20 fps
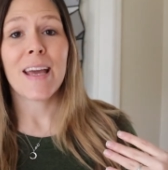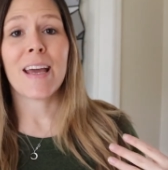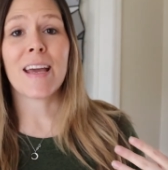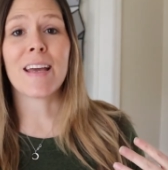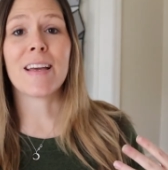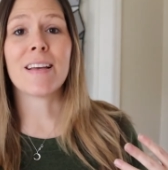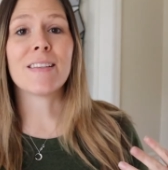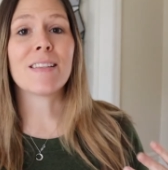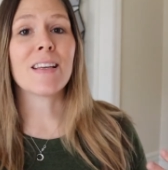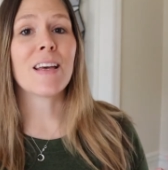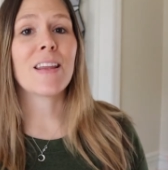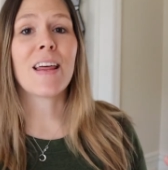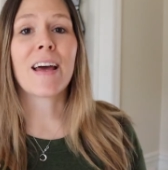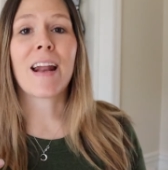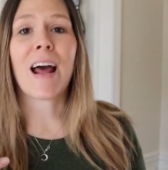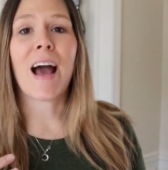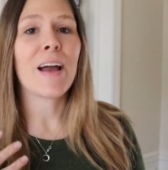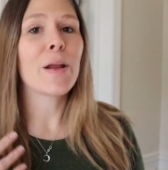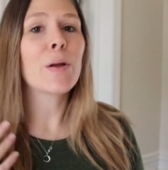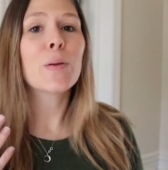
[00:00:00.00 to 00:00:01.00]
is
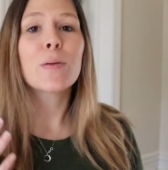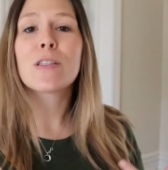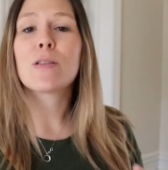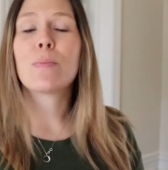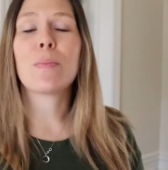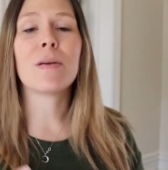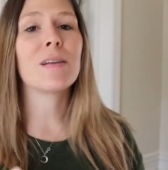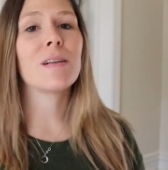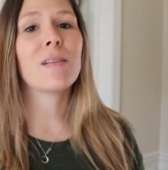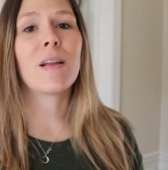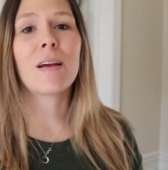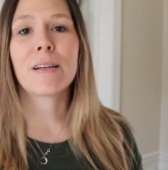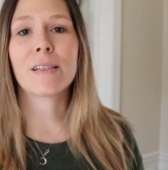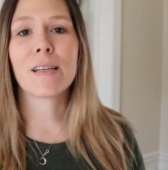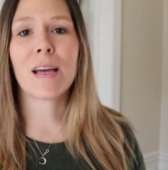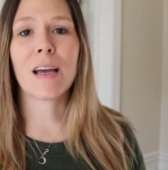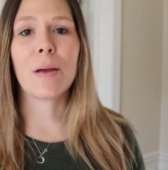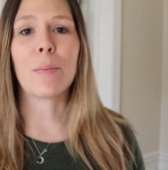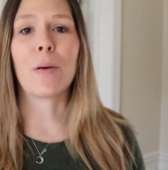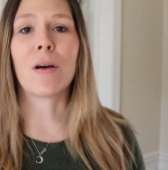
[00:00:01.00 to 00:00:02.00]
that I don't spend a lot of
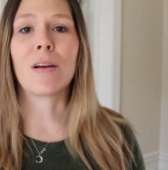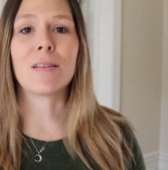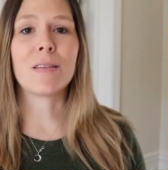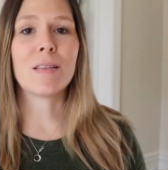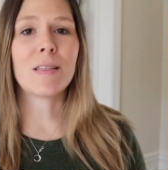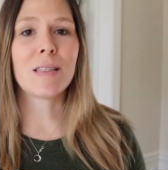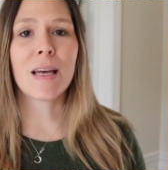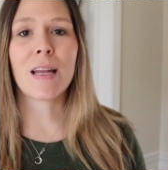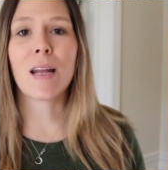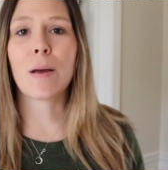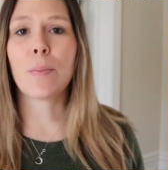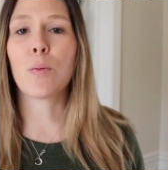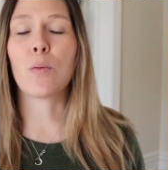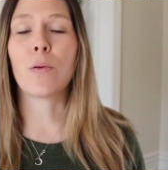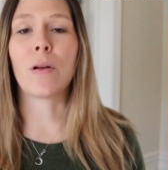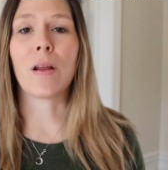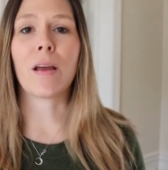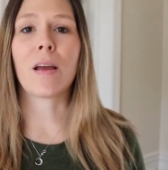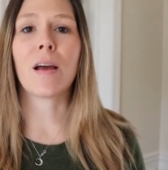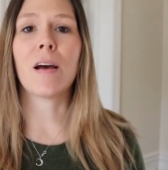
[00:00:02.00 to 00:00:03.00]
time on setup
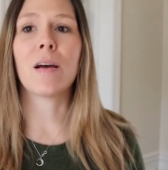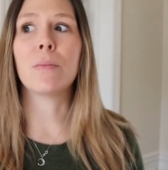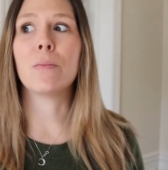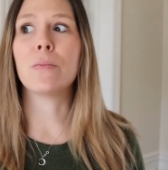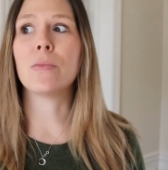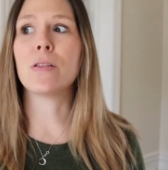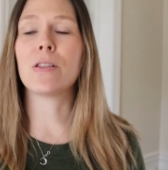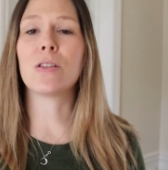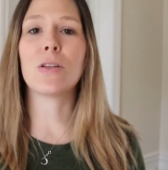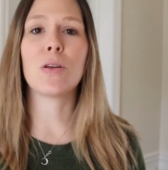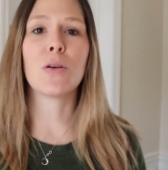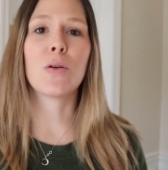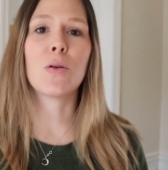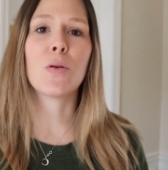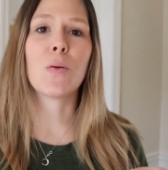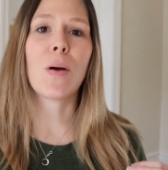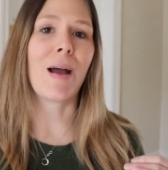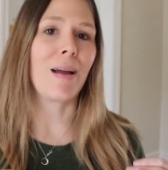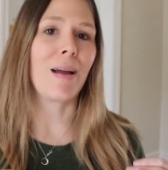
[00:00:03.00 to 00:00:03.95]
when it comes to